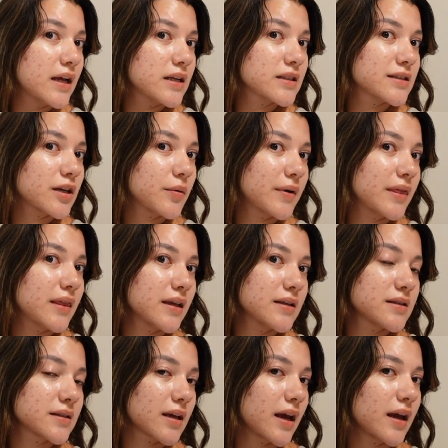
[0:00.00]
So in
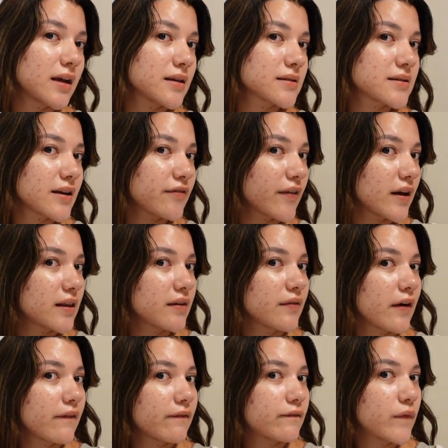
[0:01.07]
this case, if I leave
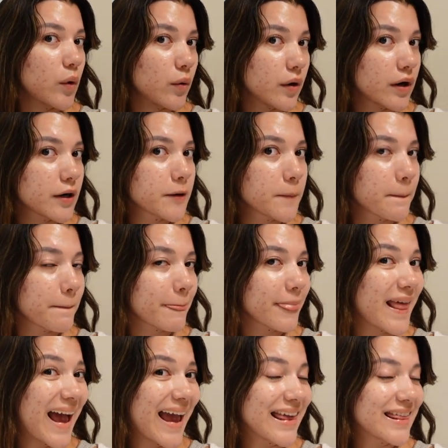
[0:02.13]
at 4,
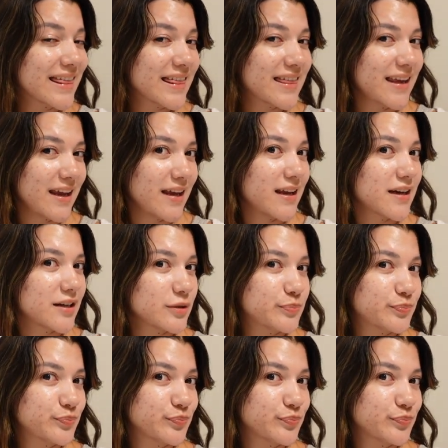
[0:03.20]
I think,